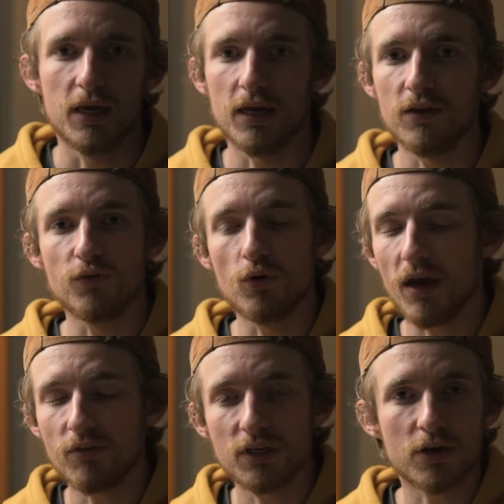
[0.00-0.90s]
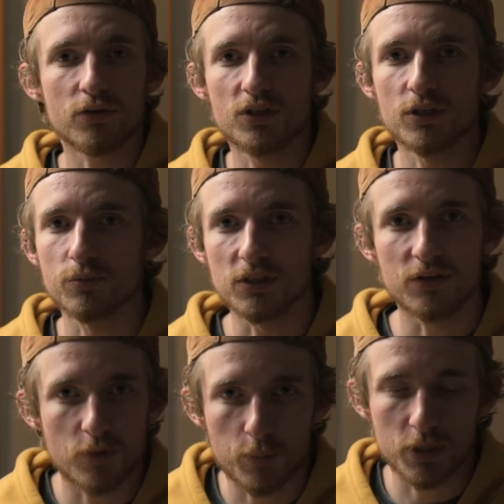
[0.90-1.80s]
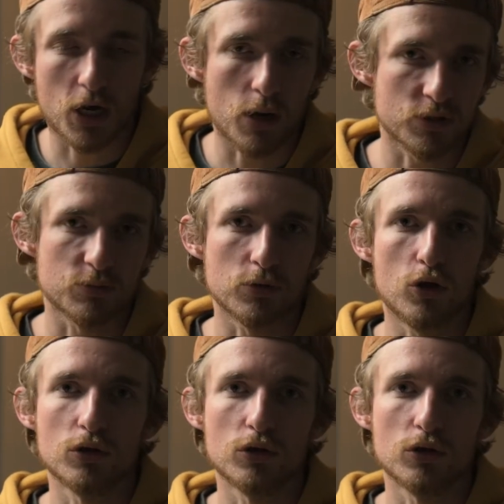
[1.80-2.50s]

If you have any other tips, leave them in the comments below.